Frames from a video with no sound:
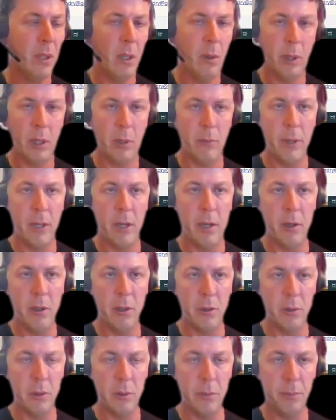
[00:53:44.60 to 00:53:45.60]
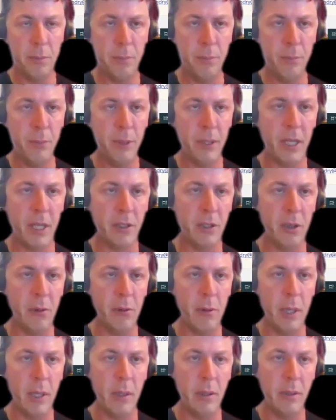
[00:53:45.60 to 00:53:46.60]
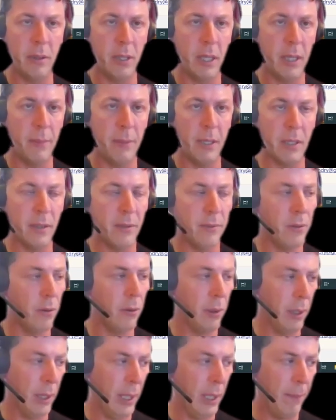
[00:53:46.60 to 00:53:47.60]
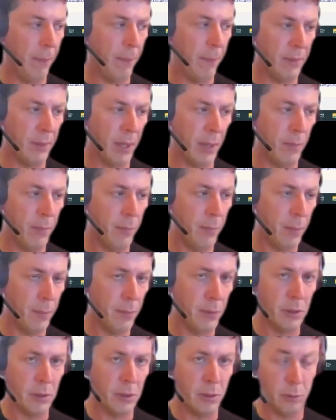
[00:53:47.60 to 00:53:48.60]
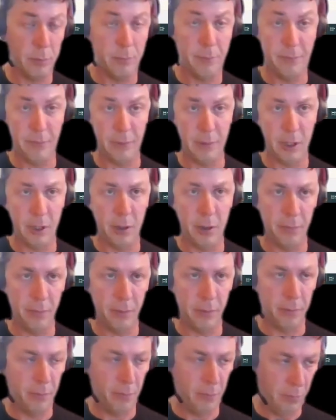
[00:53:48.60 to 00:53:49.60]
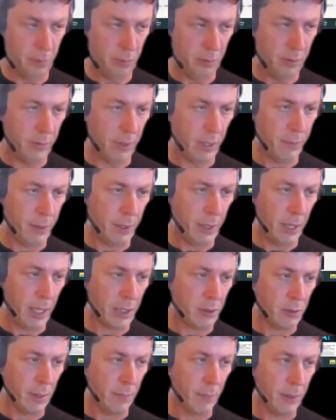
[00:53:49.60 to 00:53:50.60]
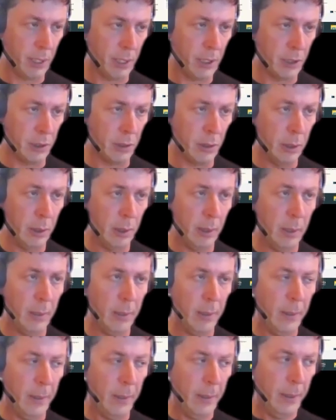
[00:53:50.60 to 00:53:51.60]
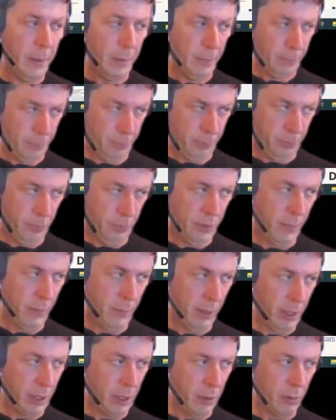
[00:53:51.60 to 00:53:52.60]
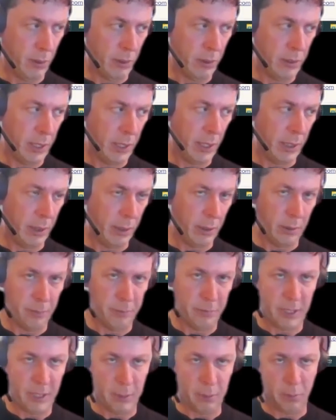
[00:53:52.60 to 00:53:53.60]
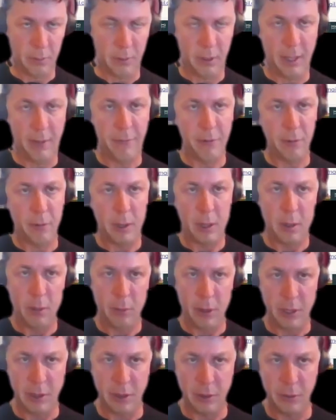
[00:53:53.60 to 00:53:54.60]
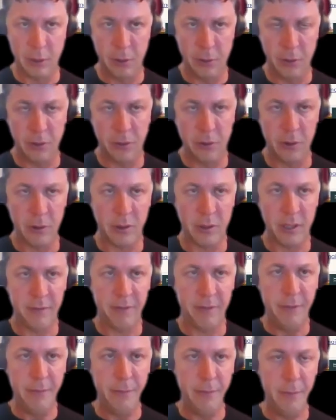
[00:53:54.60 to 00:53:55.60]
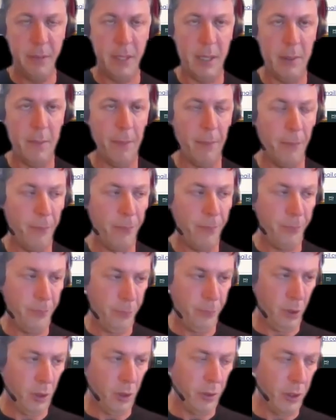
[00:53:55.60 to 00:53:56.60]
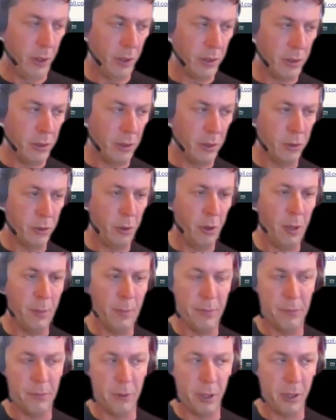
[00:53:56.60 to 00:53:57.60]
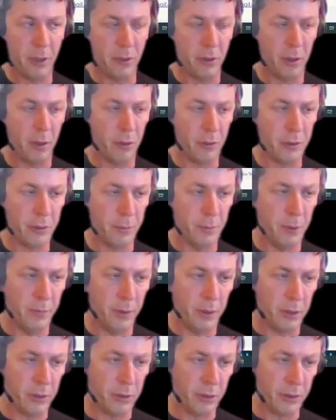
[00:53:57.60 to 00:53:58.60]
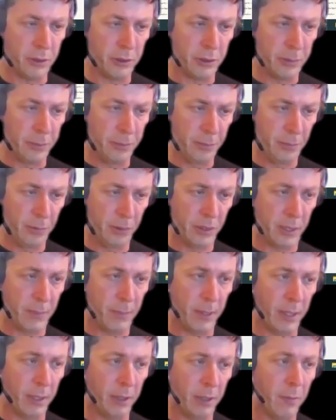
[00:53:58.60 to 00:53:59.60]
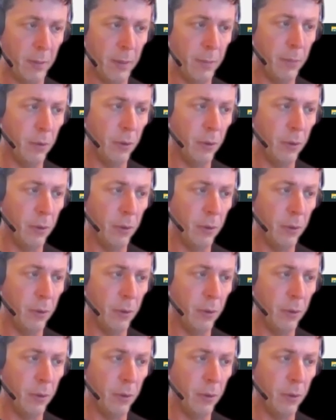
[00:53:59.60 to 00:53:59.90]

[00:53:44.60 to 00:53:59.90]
and we can run it onto a production grade database for development purposes, or for developing an actual application. Typically, you would stay in the SQLite for a while you're doing all this sort of stuff. Although it's not too long before you'd sort of look to move it across to something a little bit